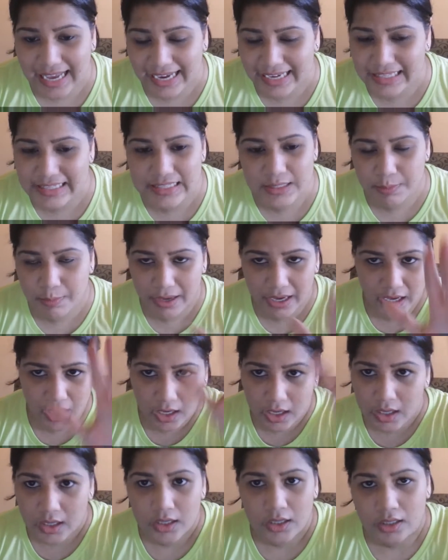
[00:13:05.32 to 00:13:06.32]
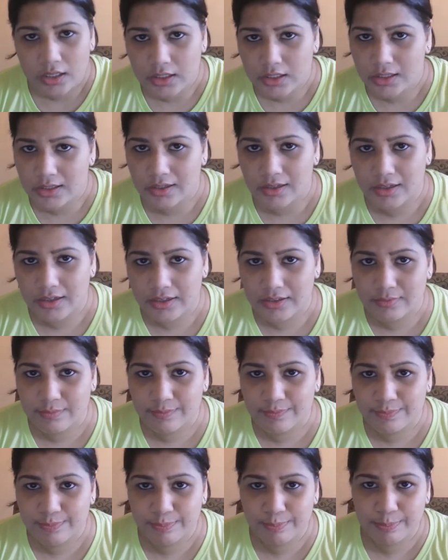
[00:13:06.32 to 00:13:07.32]
science mein
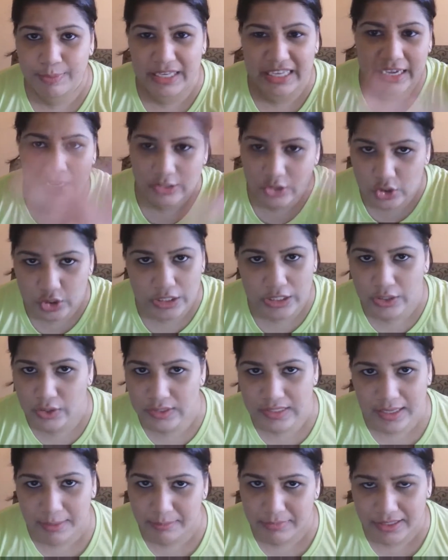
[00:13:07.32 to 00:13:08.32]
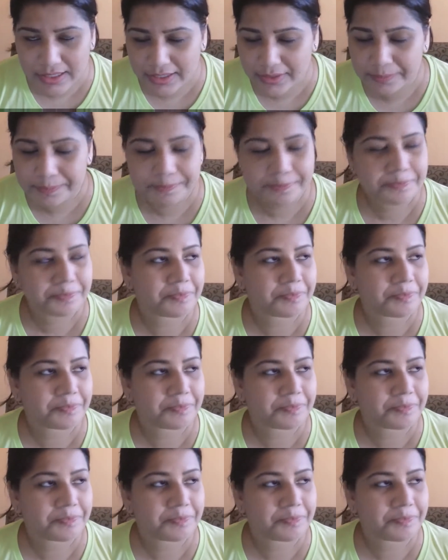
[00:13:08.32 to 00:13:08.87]
PhD or something.